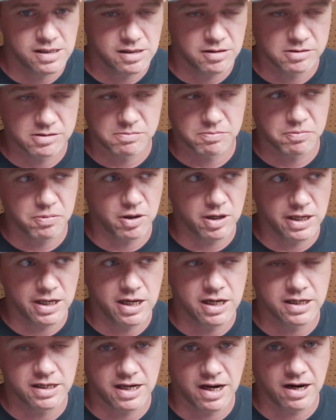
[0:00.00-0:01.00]
it's pretty
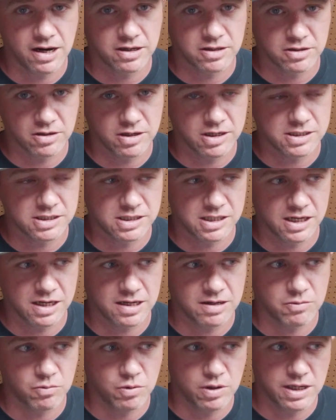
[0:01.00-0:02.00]

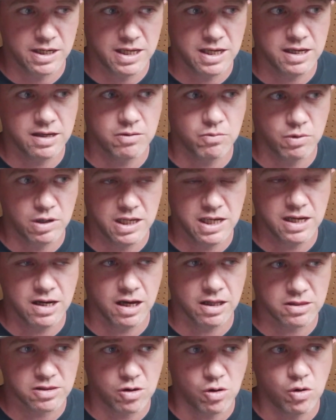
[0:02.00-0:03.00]
uncharacteristic. When he
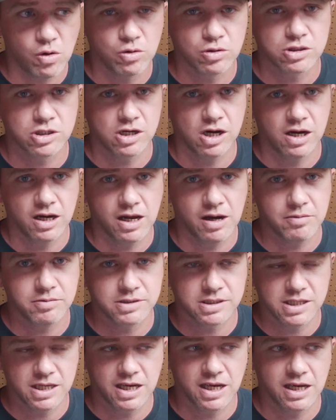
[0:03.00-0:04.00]
got the whole shot, I
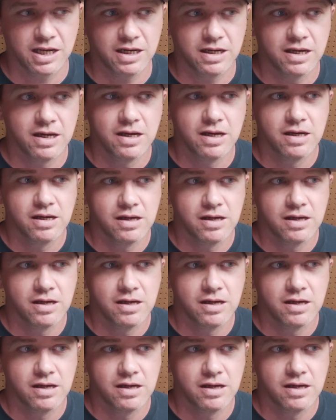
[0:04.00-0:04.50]
was thinking